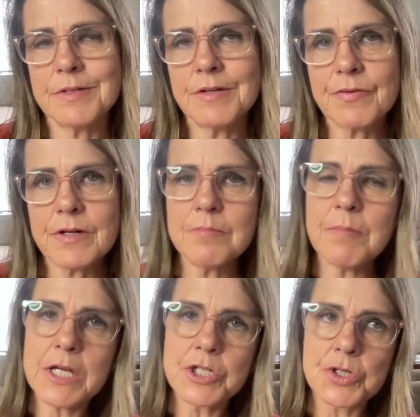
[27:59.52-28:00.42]
Different
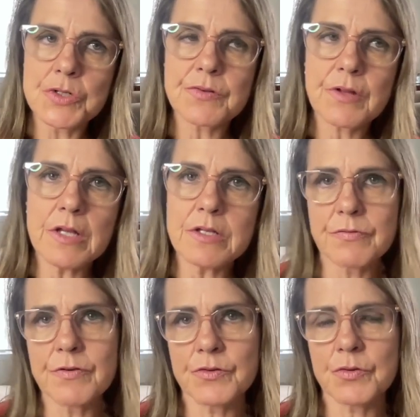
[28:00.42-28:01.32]
majors in
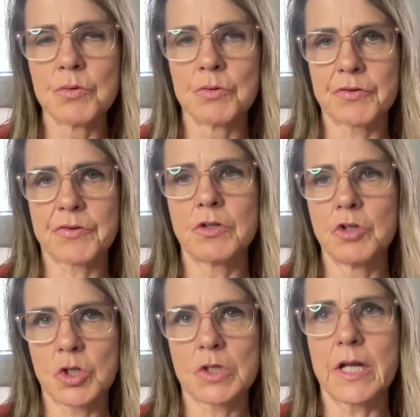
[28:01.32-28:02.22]
different schools can
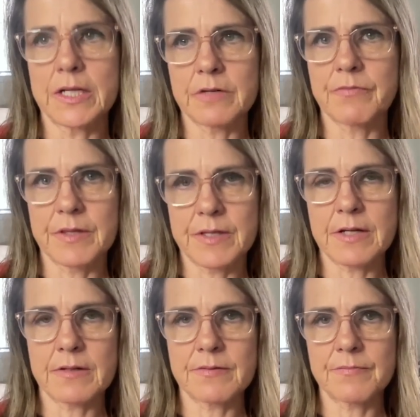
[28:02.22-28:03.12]
look like different
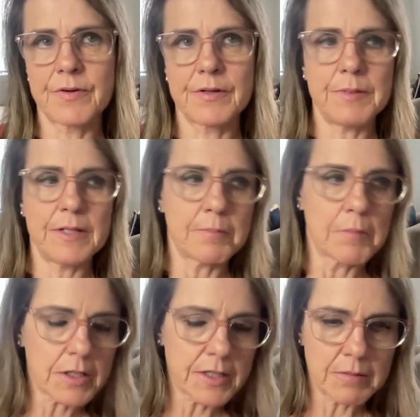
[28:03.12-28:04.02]
things, be it a
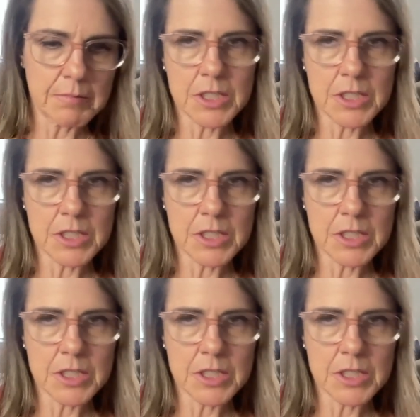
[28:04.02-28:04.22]
marketing